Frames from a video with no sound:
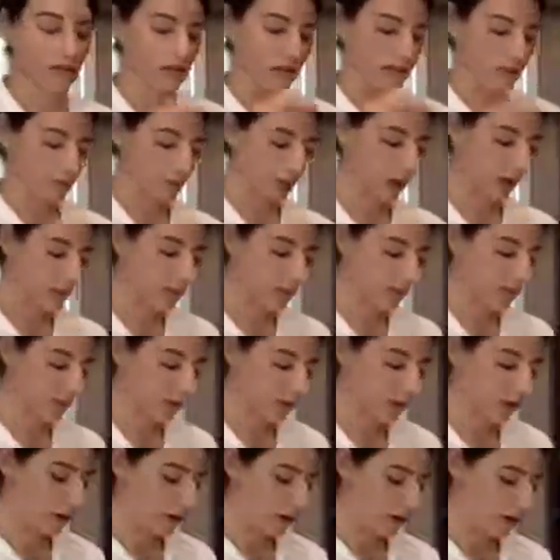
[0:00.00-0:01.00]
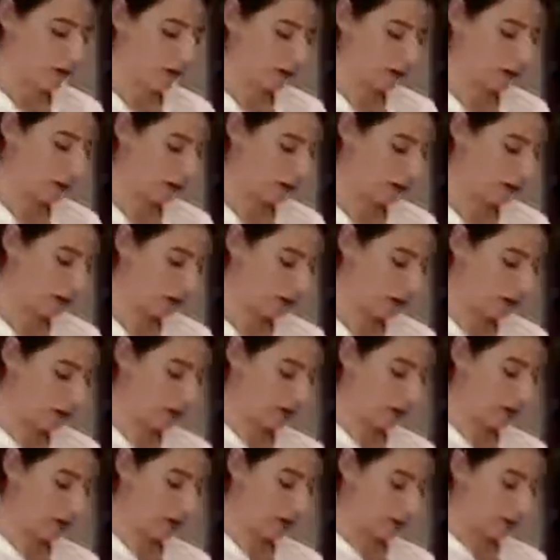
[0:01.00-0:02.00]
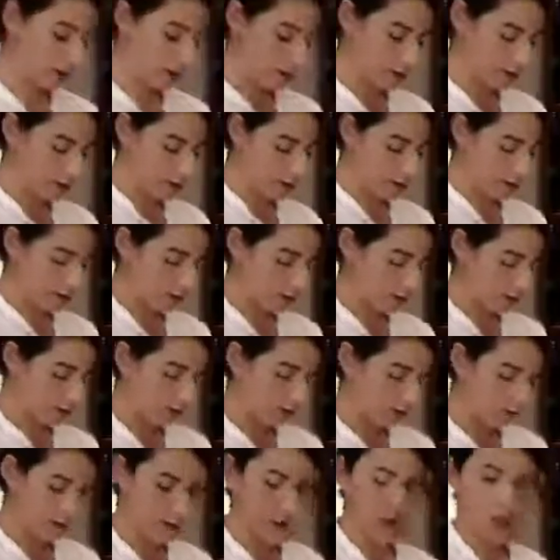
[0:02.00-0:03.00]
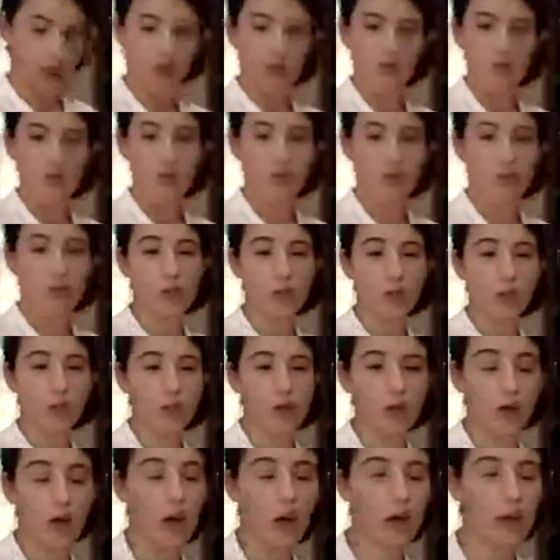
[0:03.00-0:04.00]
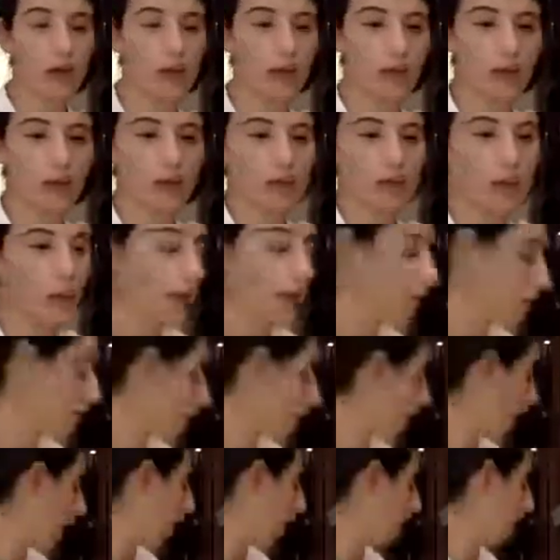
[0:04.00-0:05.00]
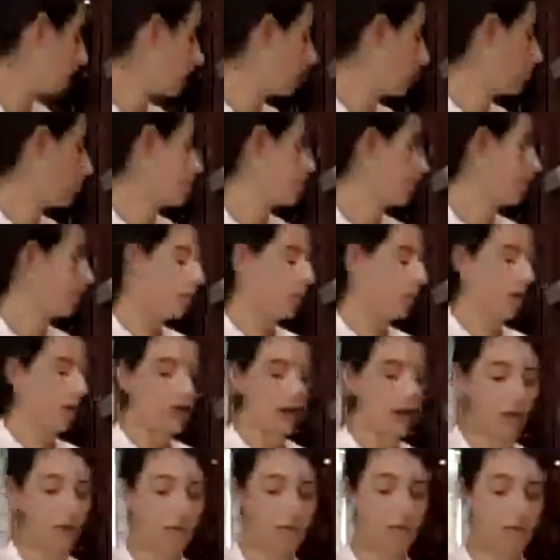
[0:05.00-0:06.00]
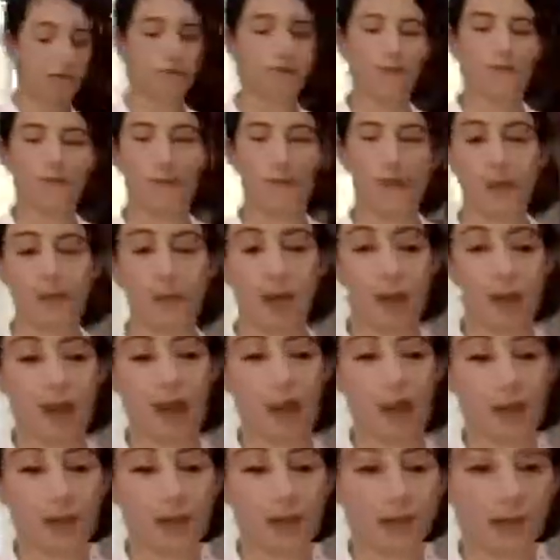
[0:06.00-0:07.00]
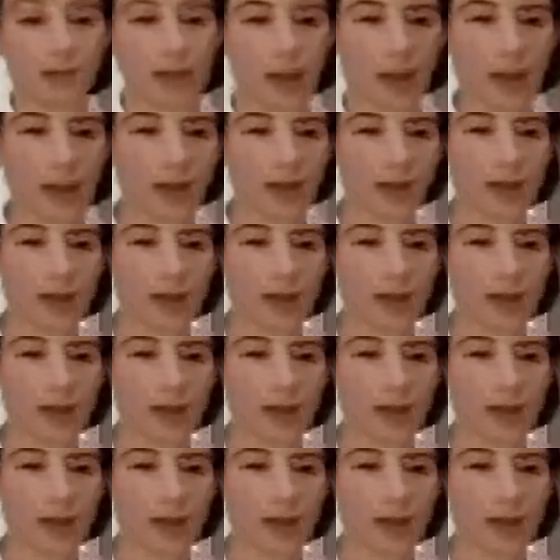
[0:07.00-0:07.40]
So I have some garlic in here, maybe like 2 cloves. It depends on how much garlic you like.